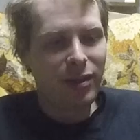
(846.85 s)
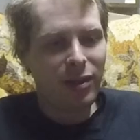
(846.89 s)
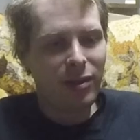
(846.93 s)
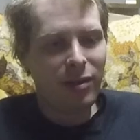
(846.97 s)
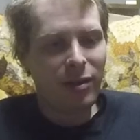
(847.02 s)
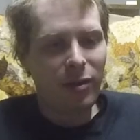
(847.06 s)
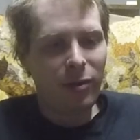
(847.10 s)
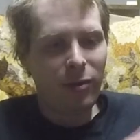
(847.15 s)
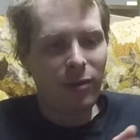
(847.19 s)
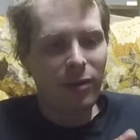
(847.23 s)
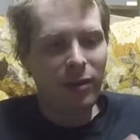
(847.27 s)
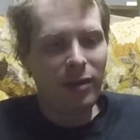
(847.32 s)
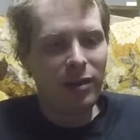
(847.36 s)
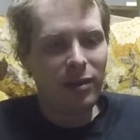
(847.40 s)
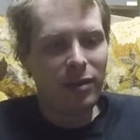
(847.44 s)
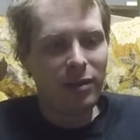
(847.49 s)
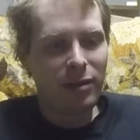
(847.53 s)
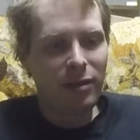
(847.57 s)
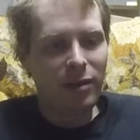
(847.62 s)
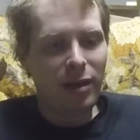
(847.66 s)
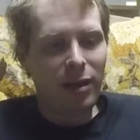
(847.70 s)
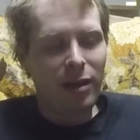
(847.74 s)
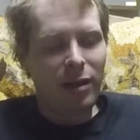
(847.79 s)
know,
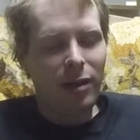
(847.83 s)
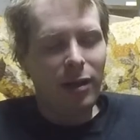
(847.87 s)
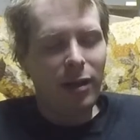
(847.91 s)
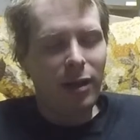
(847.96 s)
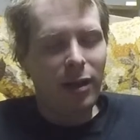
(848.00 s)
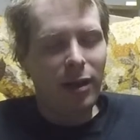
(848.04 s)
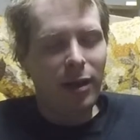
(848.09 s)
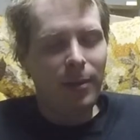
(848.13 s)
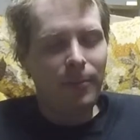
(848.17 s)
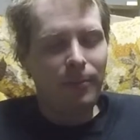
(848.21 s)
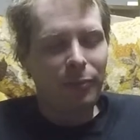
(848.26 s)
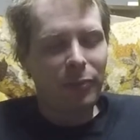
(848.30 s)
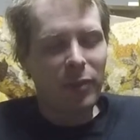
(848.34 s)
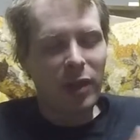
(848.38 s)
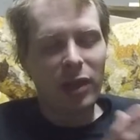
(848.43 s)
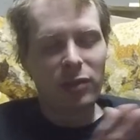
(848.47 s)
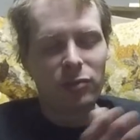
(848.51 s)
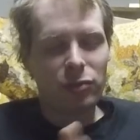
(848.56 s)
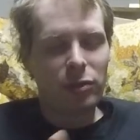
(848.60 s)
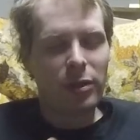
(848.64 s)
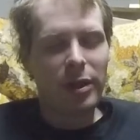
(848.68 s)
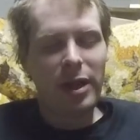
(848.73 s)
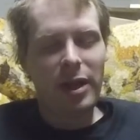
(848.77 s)
in a
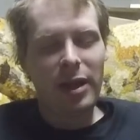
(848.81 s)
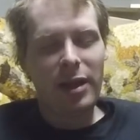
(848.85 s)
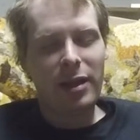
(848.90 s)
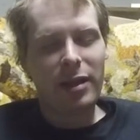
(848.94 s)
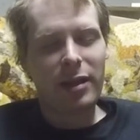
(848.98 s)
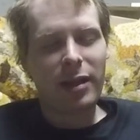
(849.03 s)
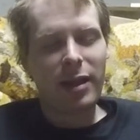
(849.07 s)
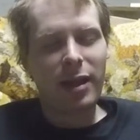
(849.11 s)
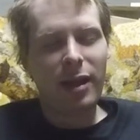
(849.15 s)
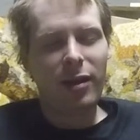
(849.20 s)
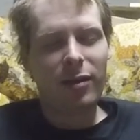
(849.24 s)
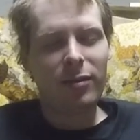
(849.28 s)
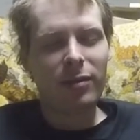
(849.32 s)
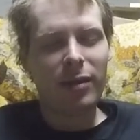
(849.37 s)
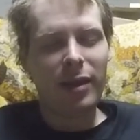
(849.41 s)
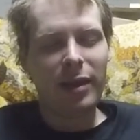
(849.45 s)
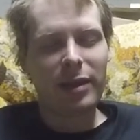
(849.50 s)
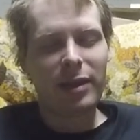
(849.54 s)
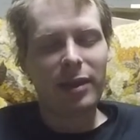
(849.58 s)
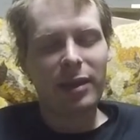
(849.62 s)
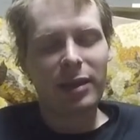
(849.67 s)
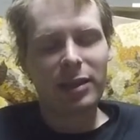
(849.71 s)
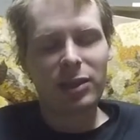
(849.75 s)
trading account
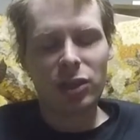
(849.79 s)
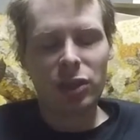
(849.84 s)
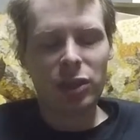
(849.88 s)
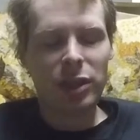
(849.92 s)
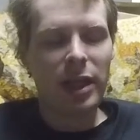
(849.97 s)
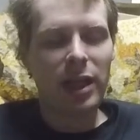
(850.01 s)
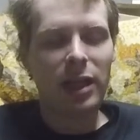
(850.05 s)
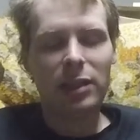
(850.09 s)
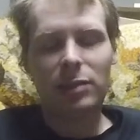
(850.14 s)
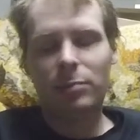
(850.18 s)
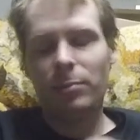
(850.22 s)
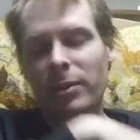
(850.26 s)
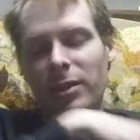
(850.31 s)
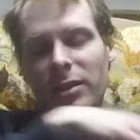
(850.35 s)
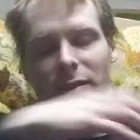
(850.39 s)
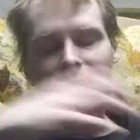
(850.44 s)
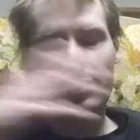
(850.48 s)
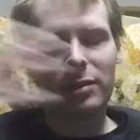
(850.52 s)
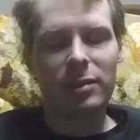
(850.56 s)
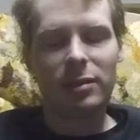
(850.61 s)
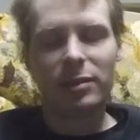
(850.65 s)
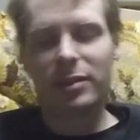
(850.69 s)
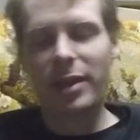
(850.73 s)
like an exchange,
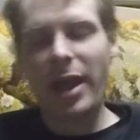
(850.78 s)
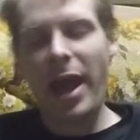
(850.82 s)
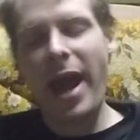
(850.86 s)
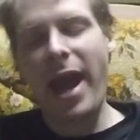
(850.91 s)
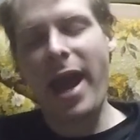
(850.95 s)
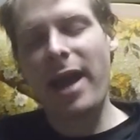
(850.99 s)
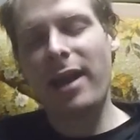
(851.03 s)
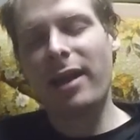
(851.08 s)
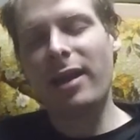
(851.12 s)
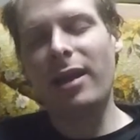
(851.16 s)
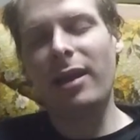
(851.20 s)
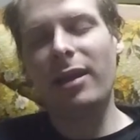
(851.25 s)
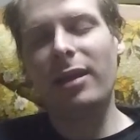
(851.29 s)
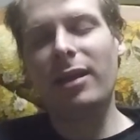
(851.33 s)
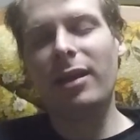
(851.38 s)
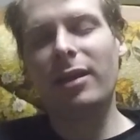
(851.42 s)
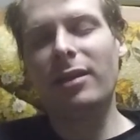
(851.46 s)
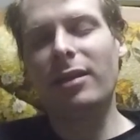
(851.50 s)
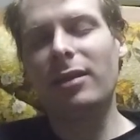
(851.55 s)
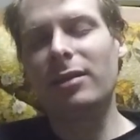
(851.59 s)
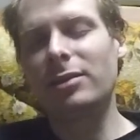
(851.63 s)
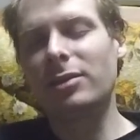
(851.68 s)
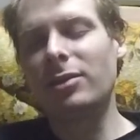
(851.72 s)
because there's hacking
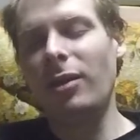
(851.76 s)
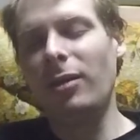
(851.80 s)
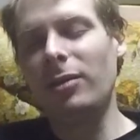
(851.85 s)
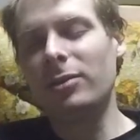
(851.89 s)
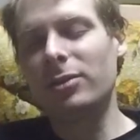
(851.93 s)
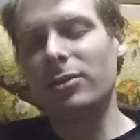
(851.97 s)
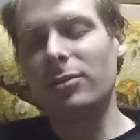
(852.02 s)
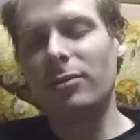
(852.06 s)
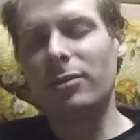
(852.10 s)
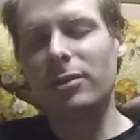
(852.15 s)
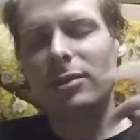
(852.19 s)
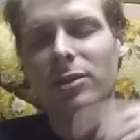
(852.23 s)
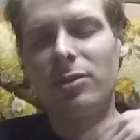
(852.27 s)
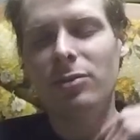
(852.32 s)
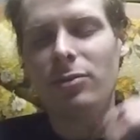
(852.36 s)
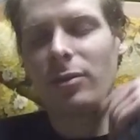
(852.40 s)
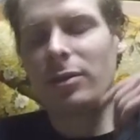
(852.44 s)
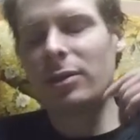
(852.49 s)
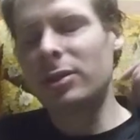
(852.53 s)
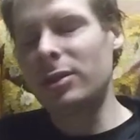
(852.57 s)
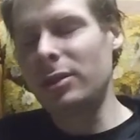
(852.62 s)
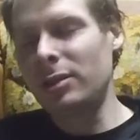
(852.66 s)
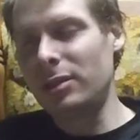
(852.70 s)
and there's also
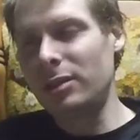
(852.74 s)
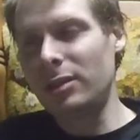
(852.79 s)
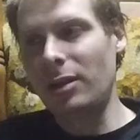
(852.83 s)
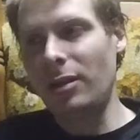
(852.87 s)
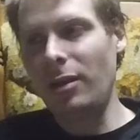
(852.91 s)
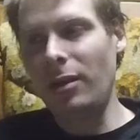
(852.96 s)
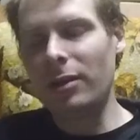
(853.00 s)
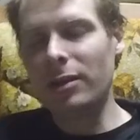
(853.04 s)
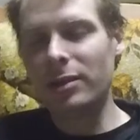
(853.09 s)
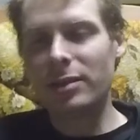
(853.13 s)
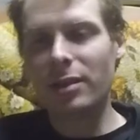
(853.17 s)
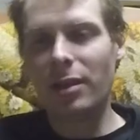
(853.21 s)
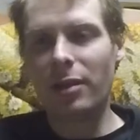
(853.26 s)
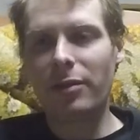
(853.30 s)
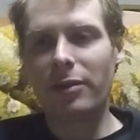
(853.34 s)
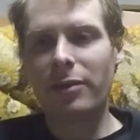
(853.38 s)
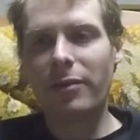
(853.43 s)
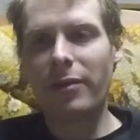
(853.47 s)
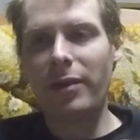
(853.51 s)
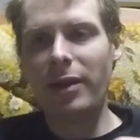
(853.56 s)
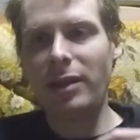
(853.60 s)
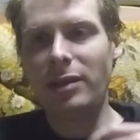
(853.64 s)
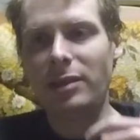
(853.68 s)
extortions and all this other
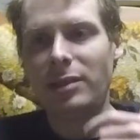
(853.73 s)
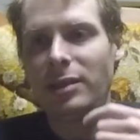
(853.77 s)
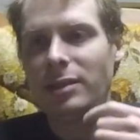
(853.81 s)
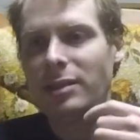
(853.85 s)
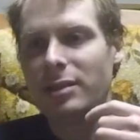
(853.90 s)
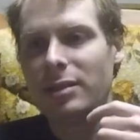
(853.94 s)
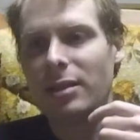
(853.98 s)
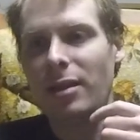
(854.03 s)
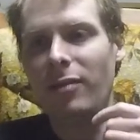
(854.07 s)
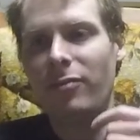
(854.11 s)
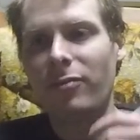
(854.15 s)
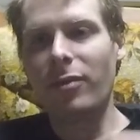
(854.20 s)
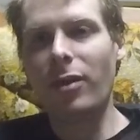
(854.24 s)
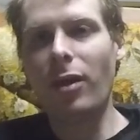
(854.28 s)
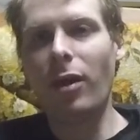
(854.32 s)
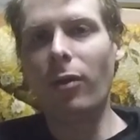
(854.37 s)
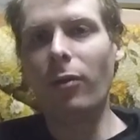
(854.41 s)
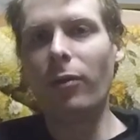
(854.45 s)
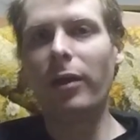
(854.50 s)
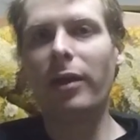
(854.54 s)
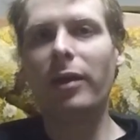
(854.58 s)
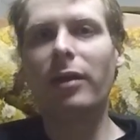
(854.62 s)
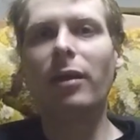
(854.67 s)
crazy stuff
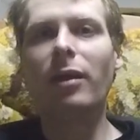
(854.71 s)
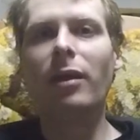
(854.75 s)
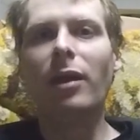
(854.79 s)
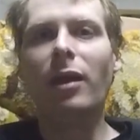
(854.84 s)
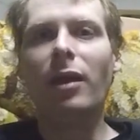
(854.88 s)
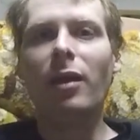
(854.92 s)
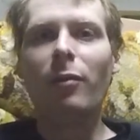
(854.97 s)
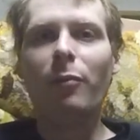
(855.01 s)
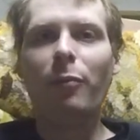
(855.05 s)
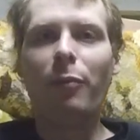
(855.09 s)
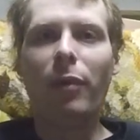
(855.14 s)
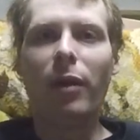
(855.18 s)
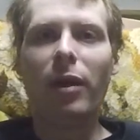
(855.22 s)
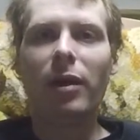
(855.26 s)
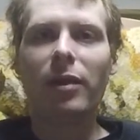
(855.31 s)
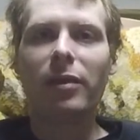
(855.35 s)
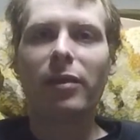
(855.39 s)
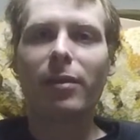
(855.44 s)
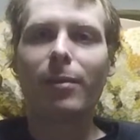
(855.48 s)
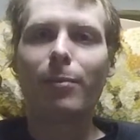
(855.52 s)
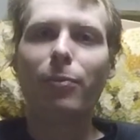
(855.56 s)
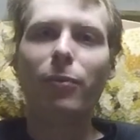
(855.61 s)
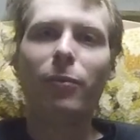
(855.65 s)
going.
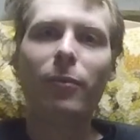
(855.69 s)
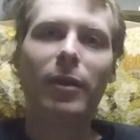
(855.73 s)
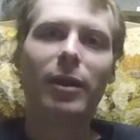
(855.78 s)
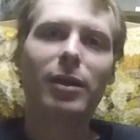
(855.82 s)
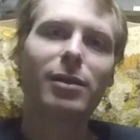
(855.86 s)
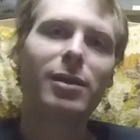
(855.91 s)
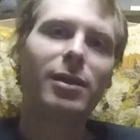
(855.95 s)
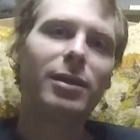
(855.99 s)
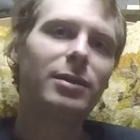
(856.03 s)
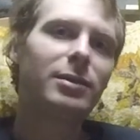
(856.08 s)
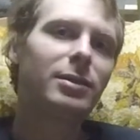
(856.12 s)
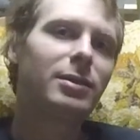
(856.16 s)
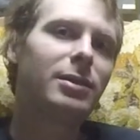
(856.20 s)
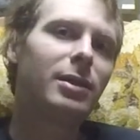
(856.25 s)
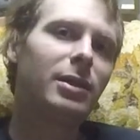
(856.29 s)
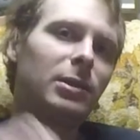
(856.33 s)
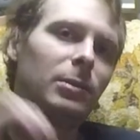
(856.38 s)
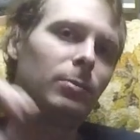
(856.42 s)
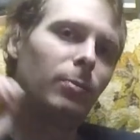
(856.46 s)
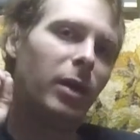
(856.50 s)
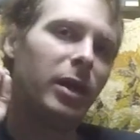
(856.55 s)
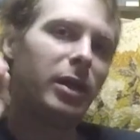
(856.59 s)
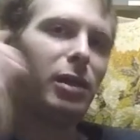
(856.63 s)
But the point is,
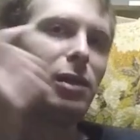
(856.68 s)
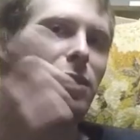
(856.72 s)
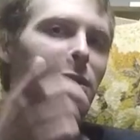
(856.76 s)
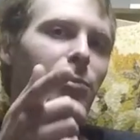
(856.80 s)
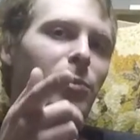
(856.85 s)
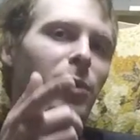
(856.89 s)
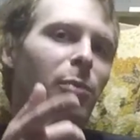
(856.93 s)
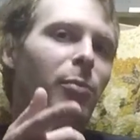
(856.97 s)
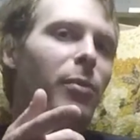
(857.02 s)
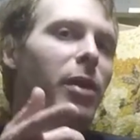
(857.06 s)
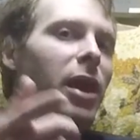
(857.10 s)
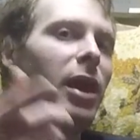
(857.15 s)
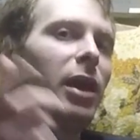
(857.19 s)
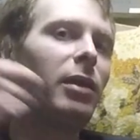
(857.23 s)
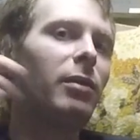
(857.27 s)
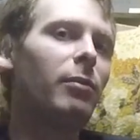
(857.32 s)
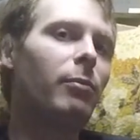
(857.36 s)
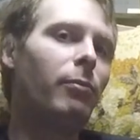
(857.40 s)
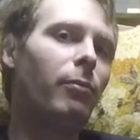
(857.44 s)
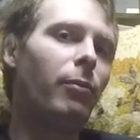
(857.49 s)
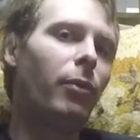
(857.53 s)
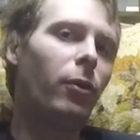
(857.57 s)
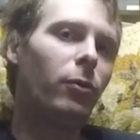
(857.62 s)
there's money to be made
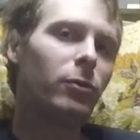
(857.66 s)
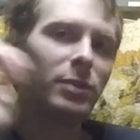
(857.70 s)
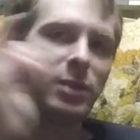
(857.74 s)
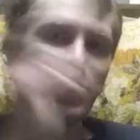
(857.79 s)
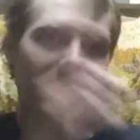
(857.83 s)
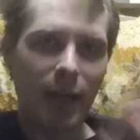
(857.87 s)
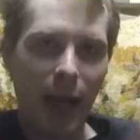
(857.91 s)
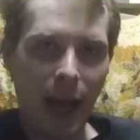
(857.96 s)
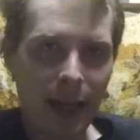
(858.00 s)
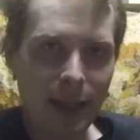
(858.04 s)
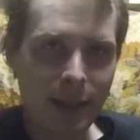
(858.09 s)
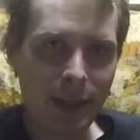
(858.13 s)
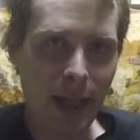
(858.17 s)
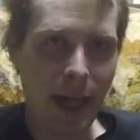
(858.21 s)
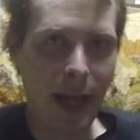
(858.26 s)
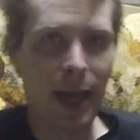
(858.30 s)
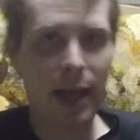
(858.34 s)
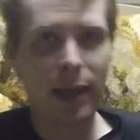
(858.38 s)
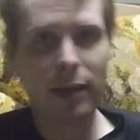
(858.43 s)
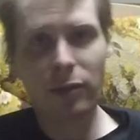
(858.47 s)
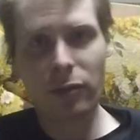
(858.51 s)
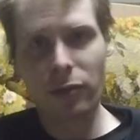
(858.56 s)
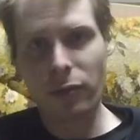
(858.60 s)
in both stocks
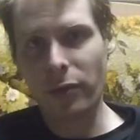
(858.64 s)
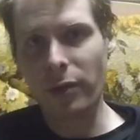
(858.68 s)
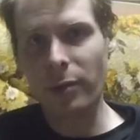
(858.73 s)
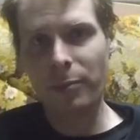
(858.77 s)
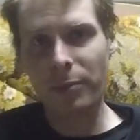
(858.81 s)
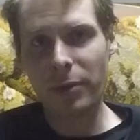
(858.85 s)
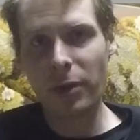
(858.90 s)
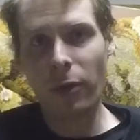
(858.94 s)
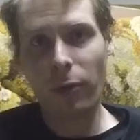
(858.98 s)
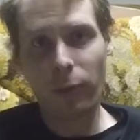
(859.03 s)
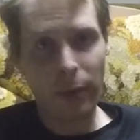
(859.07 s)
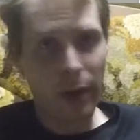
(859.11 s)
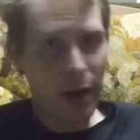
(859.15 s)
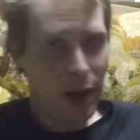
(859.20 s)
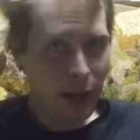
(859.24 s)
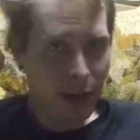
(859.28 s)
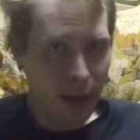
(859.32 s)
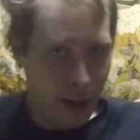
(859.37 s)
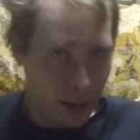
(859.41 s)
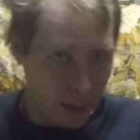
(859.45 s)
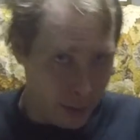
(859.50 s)
and crypto right now,